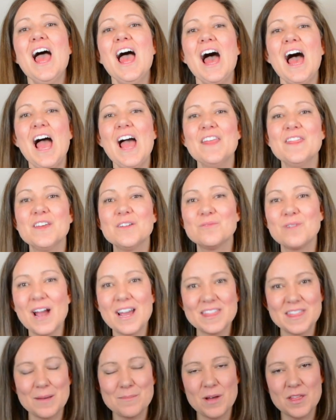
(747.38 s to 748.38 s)
and then
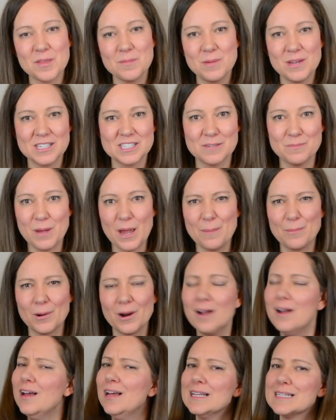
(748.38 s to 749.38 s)
write them on the piece of
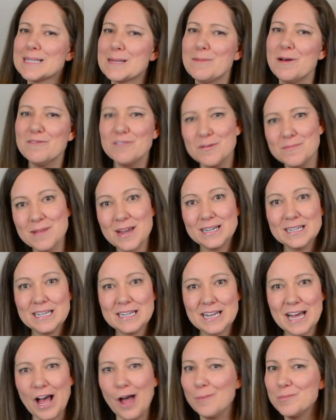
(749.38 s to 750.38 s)
paper. Some of them may
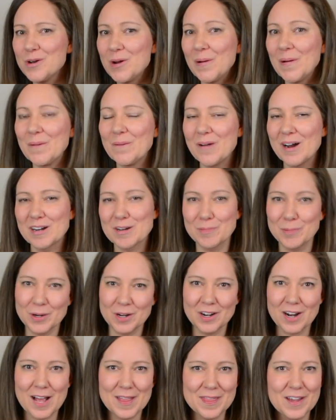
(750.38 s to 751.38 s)
need help knowing where to
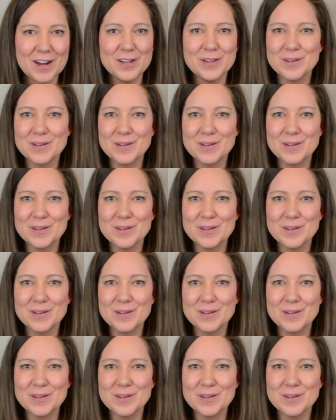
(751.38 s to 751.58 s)
put it on there.